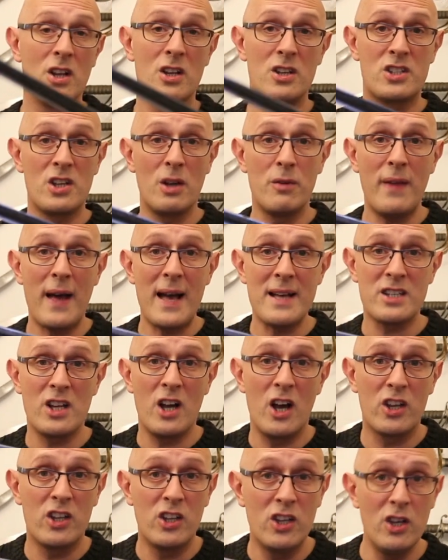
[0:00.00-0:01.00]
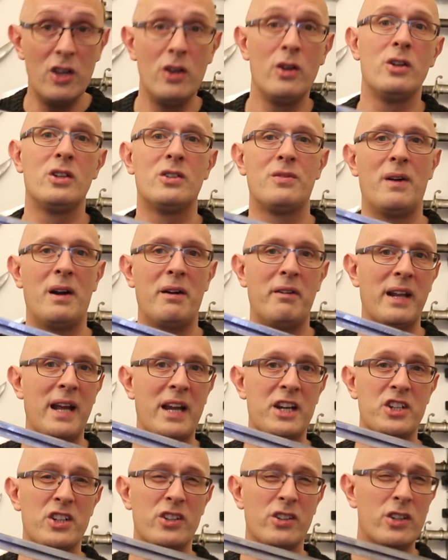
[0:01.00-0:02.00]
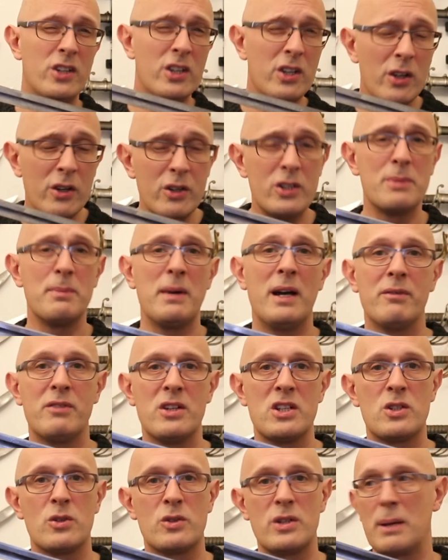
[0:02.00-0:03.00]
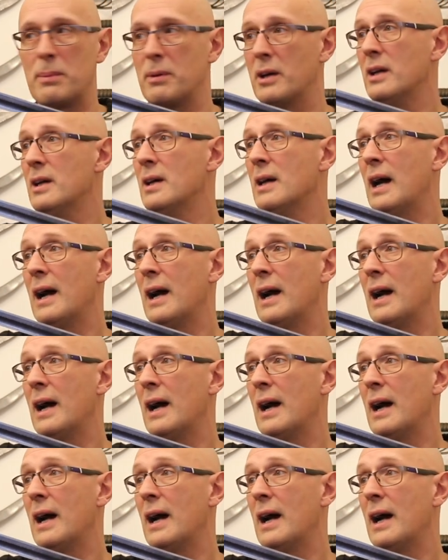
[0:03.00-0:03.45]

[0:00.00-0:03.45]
So that's a huge variation, huge amount of distal taper,